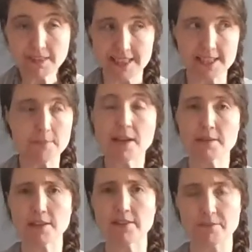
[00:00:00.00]
And
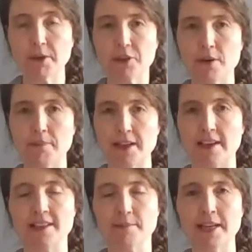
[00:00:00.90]
sometimes they'll even put you up in
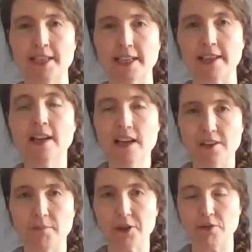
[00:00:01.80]

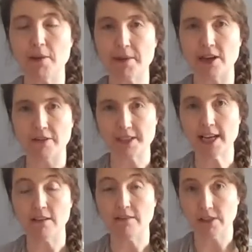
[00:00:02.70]
they'll put you up in a
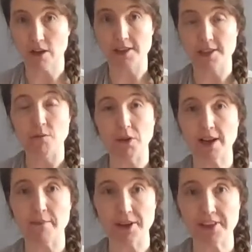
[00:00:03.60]
hotel also will
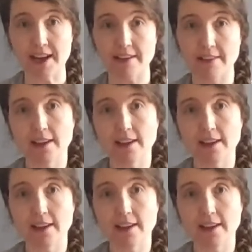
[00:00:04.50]
come with that